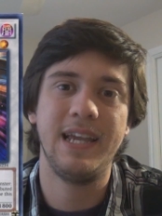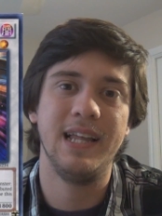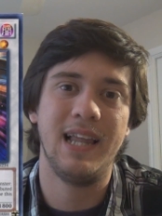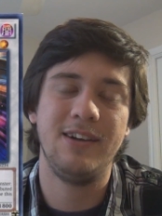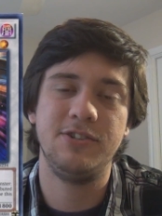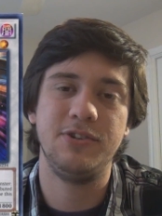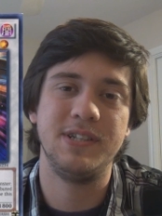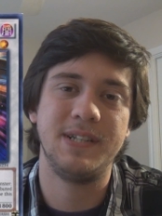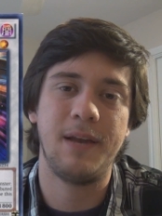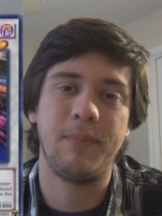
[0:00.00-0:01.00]
He allows you
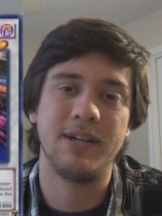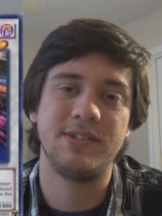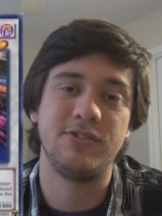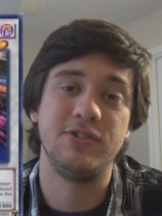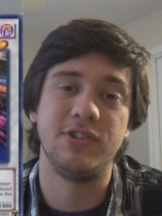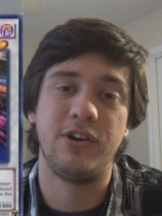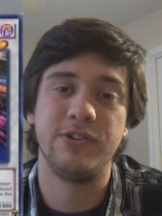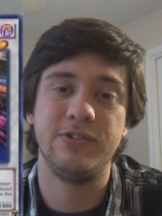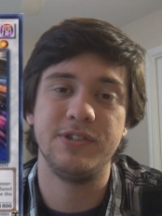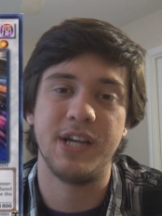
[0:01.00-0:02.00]
to send monsters
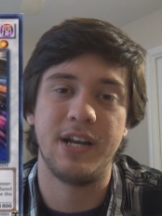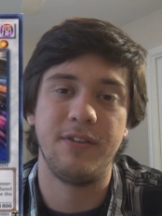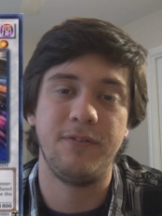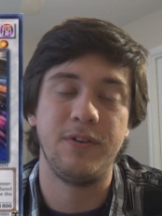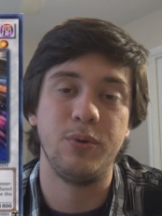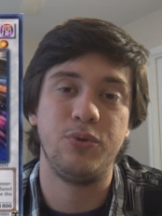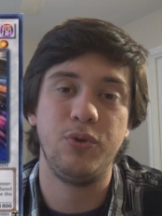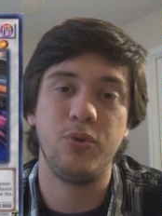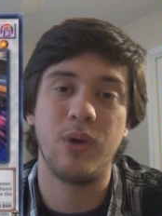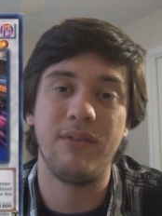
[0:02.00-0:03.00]
on your side of the field
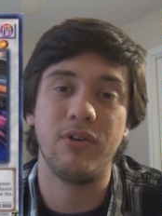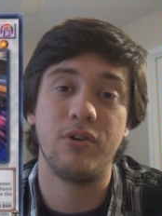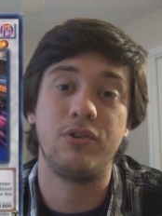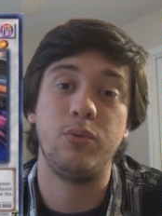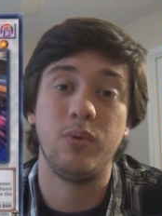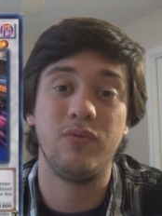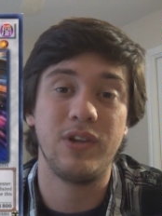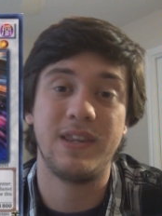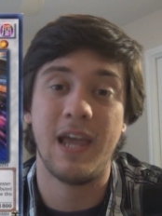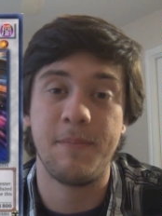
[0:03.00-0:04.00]
to the graveyard to
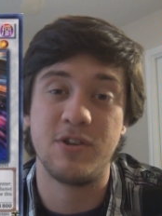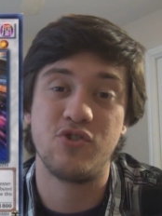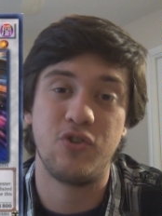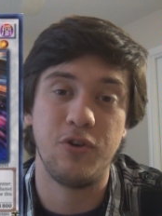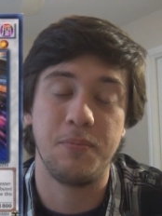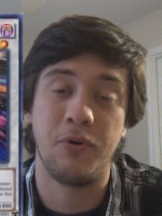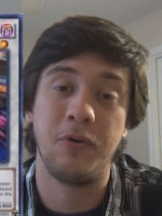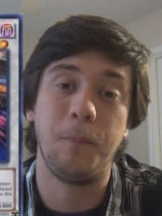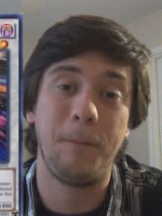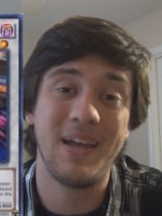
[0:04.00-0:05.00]
inflict damage to your
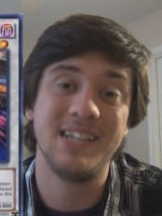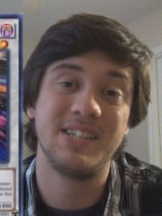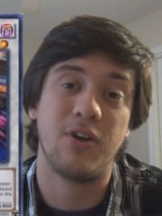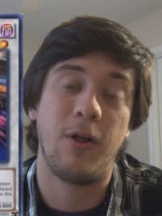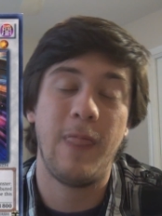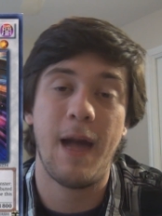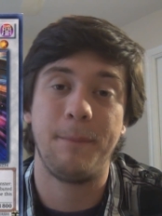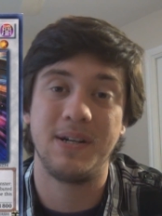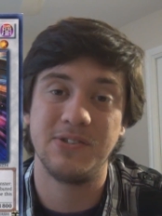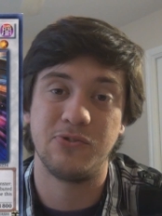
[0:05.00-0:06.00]
opponent based on
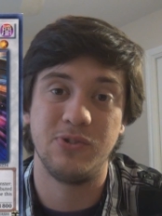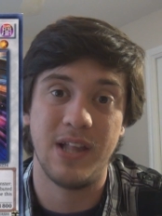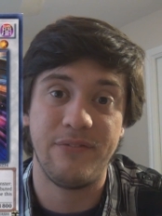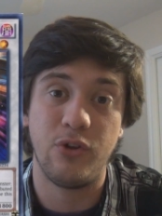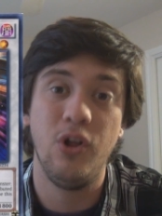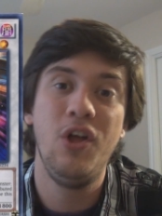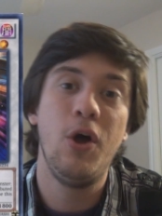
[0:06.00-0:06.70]
that monster's level.